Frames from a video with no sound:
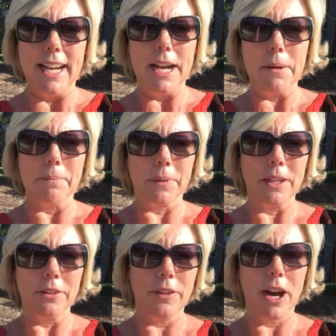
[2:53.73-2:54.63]
um,
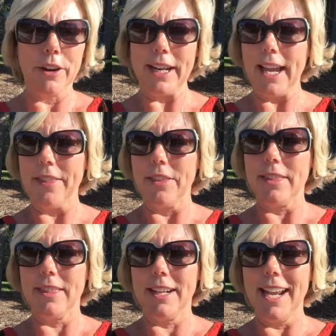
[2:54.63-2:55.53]
firing. And
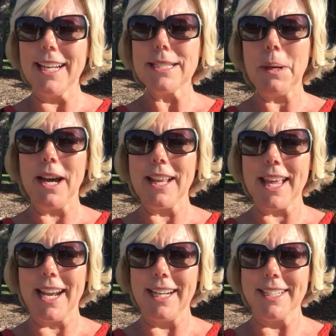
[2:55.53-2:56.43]
the next part of
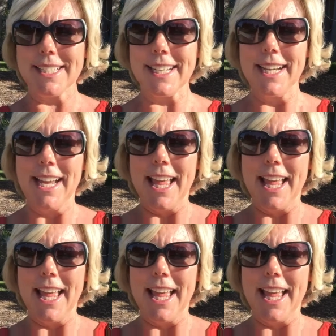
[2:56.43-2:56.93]
that is